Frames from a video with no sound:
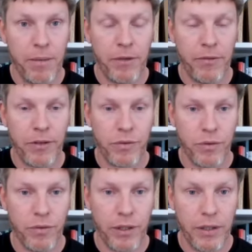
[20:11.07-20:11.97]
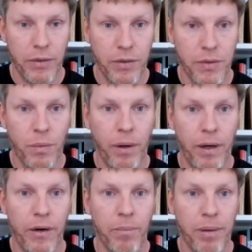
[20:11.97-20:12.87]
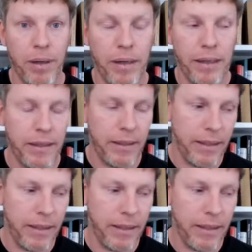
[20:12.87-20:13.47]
manufacturers over the years, whereby